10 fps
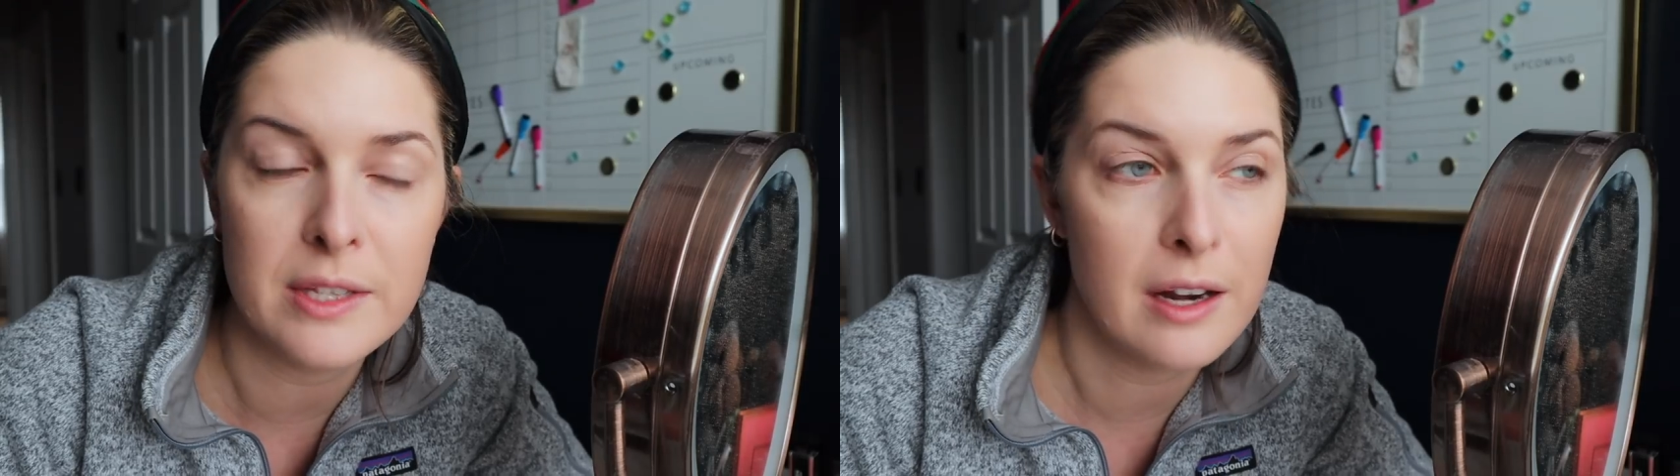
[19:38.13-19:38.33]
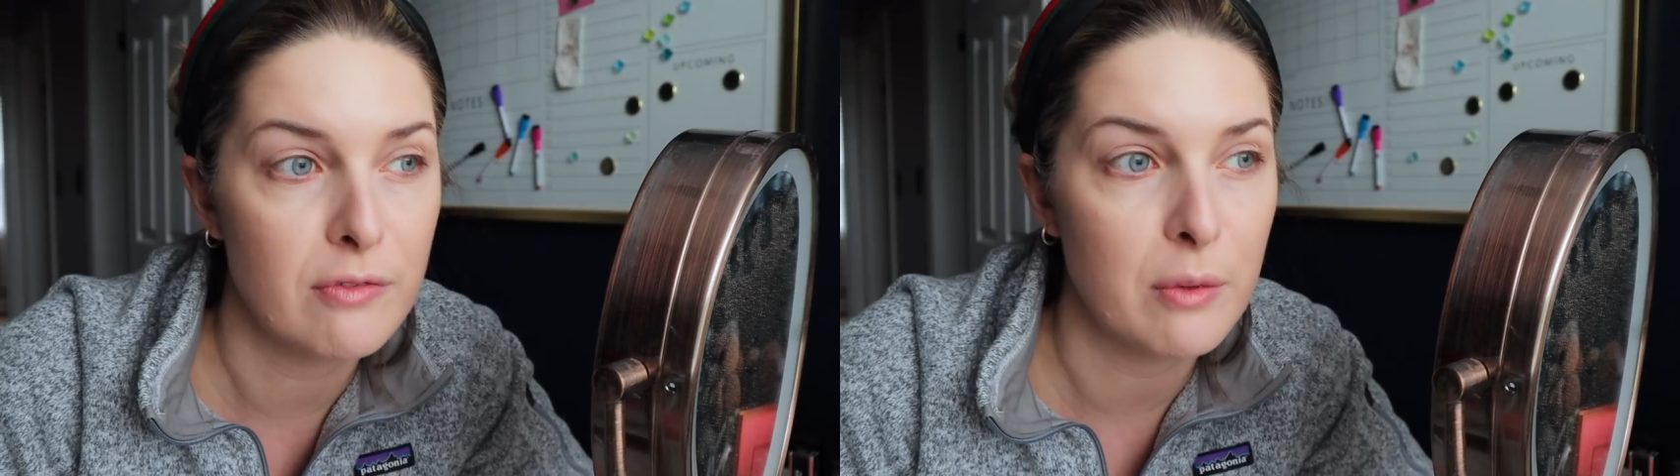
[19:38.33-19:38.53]

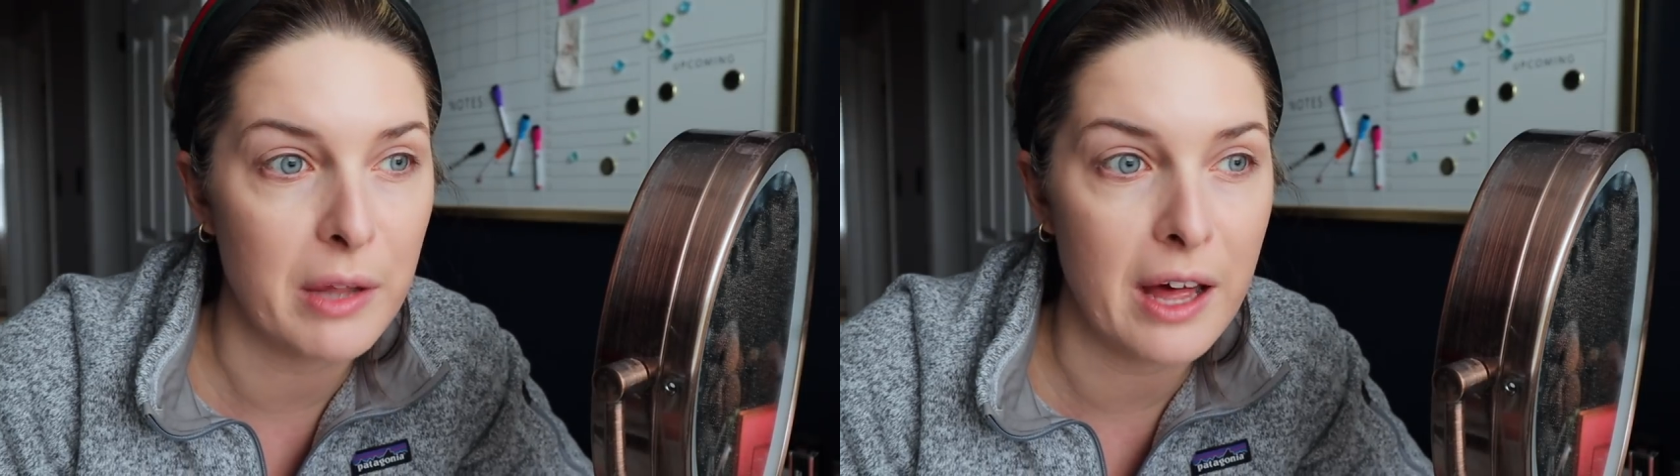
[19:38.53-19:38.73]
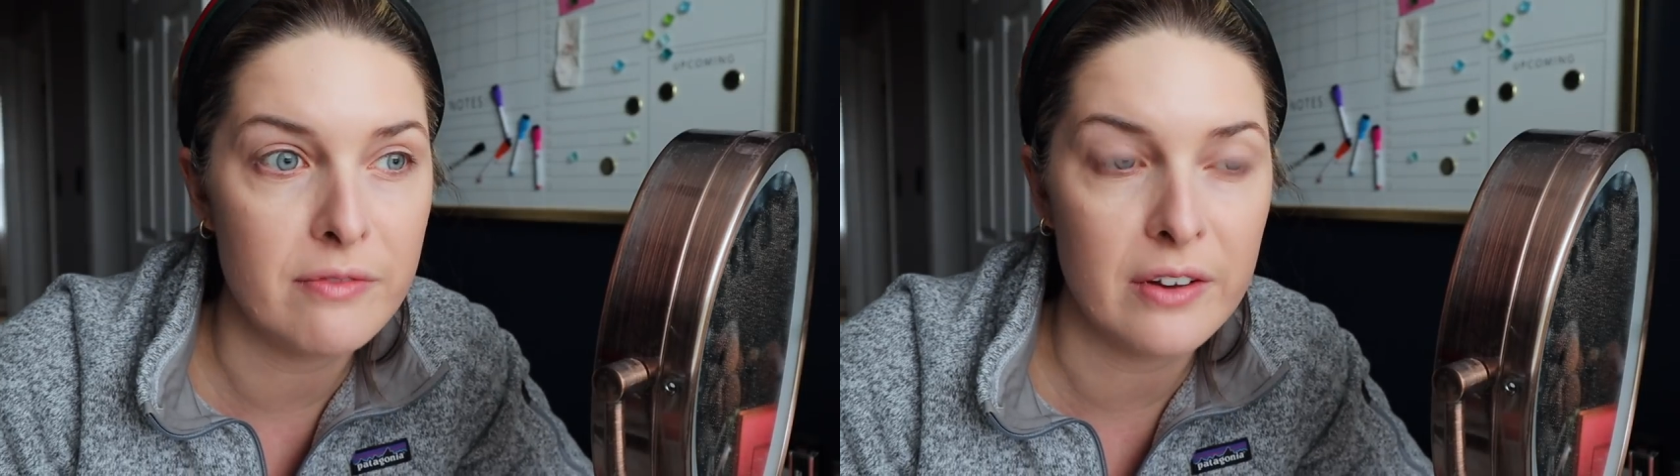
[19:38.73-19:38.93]
that I've
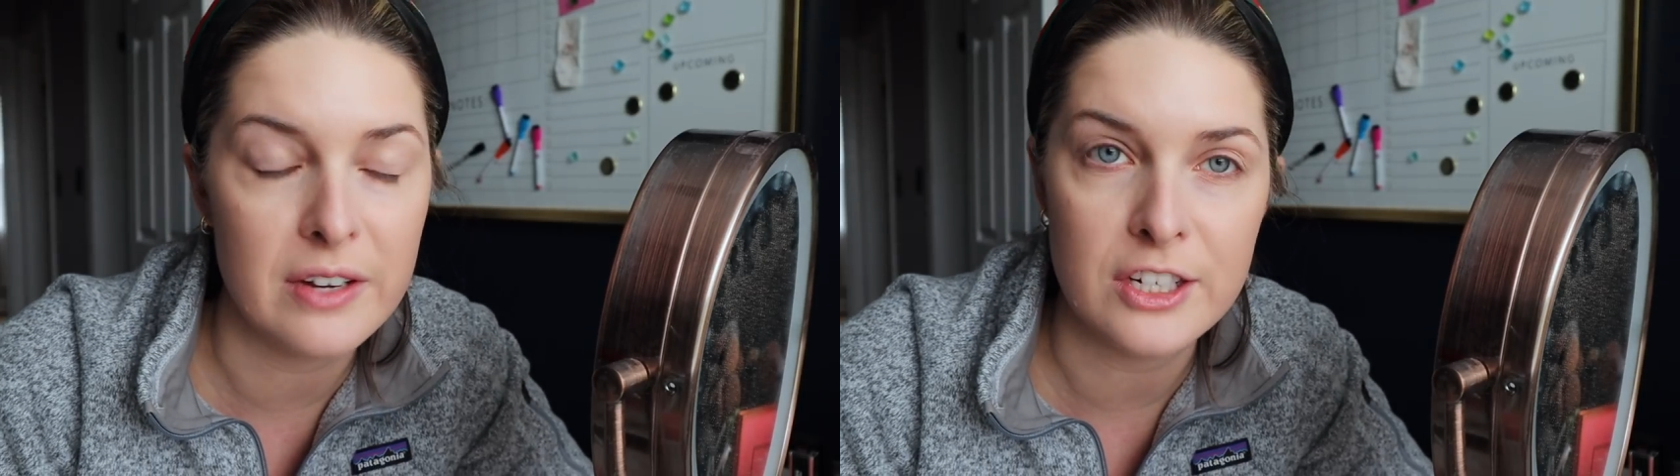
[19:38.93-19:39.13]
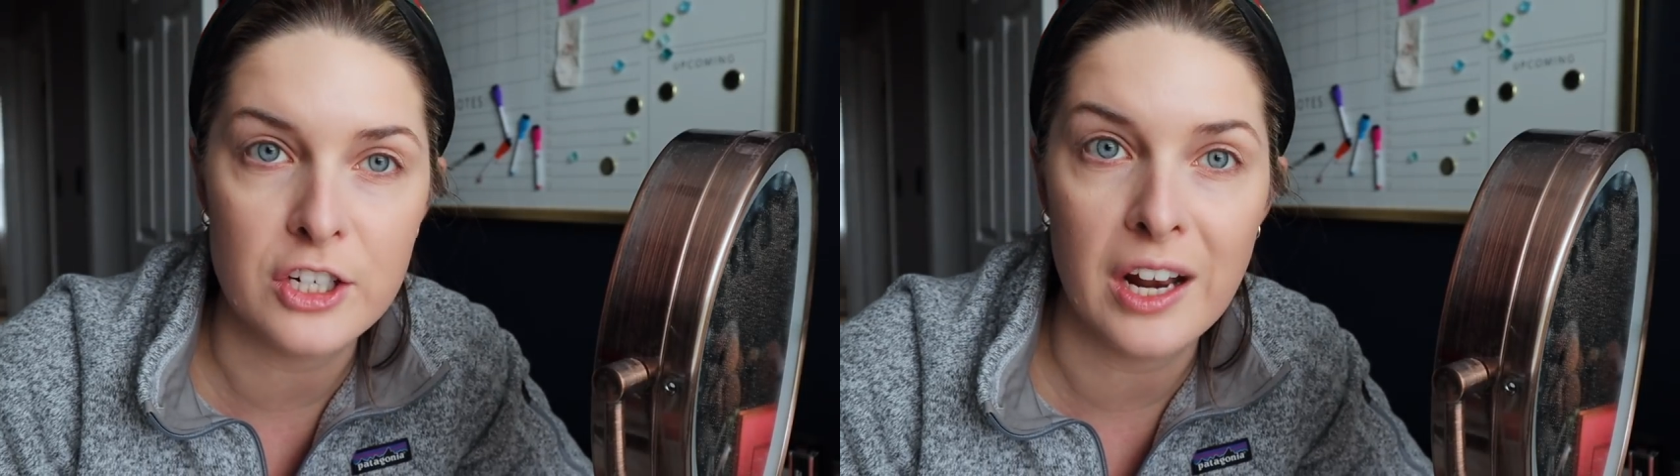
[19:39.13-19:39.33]
applied
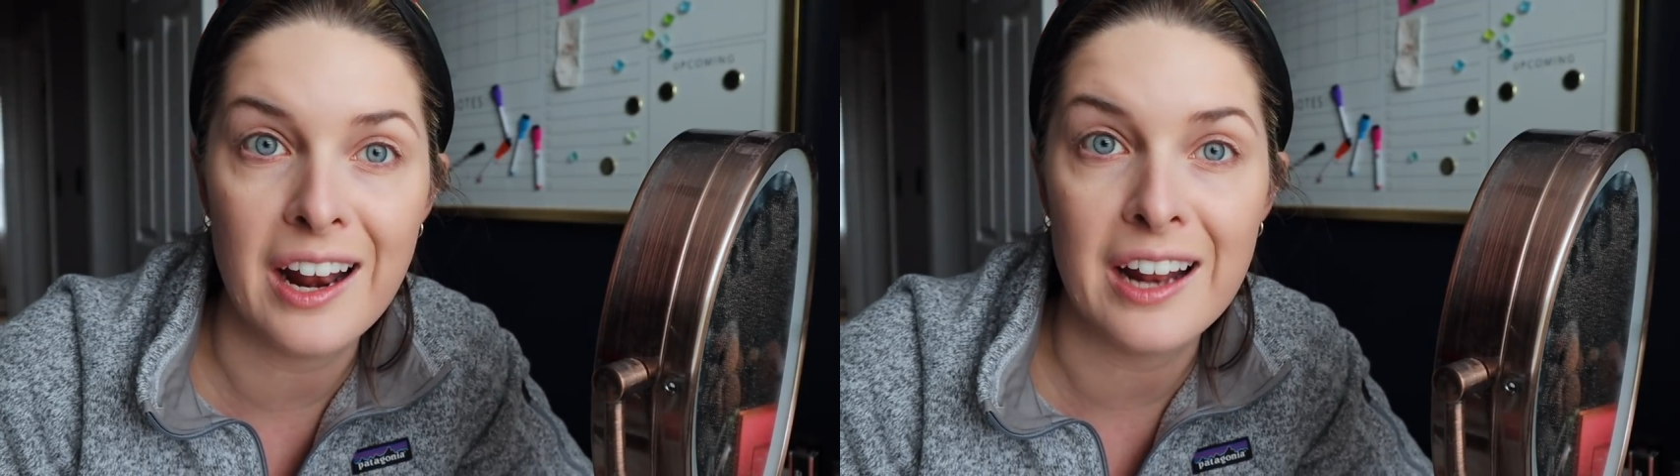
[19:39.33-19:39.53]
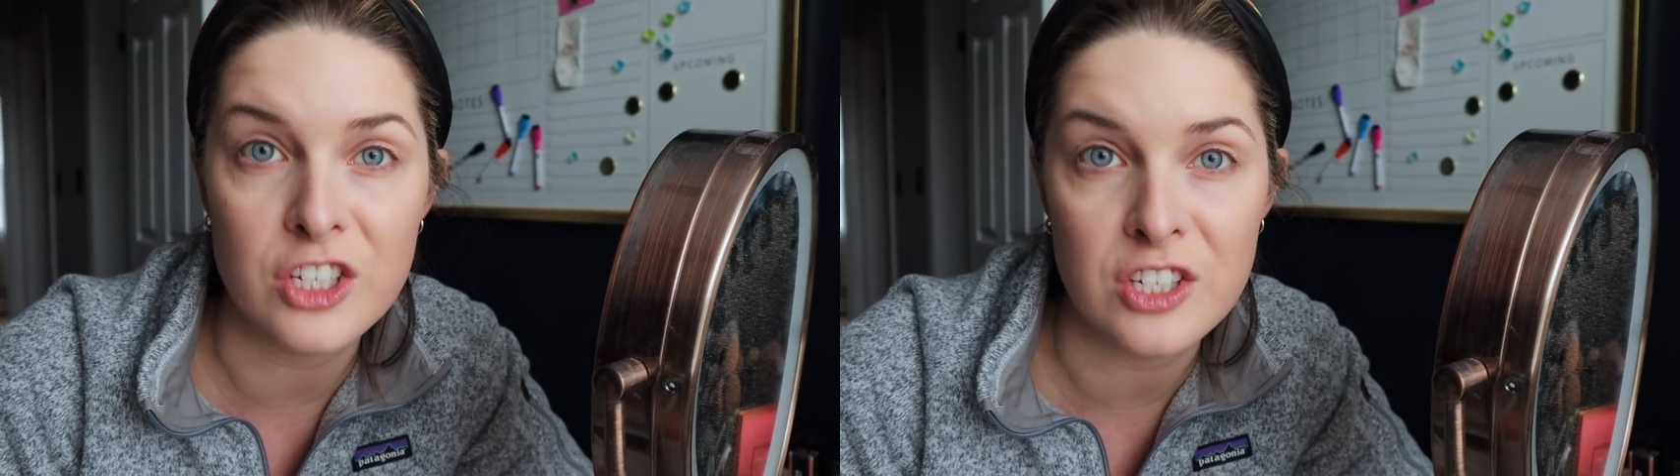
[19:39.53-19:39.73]
foundation
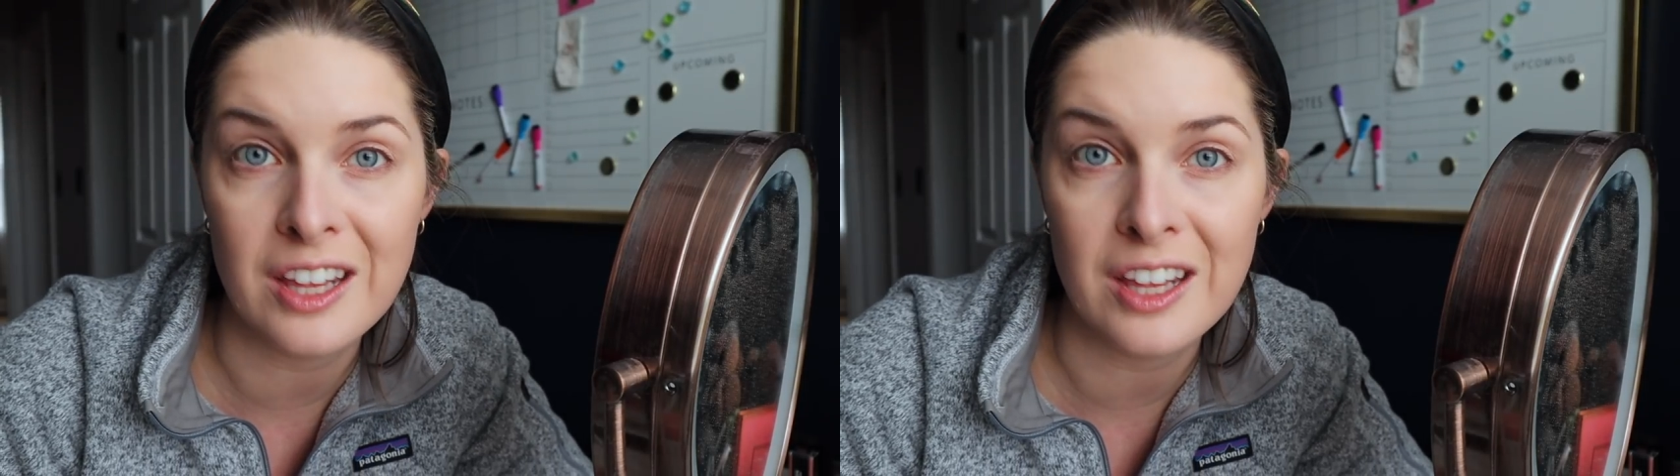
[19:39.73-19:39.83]
and I just